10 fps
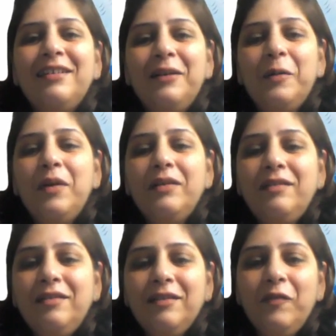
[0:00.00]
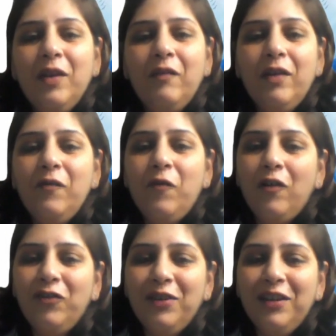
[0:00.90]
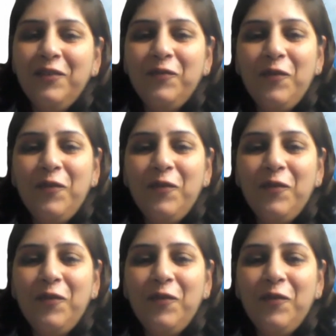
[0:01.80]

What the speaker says: But we are very fortunate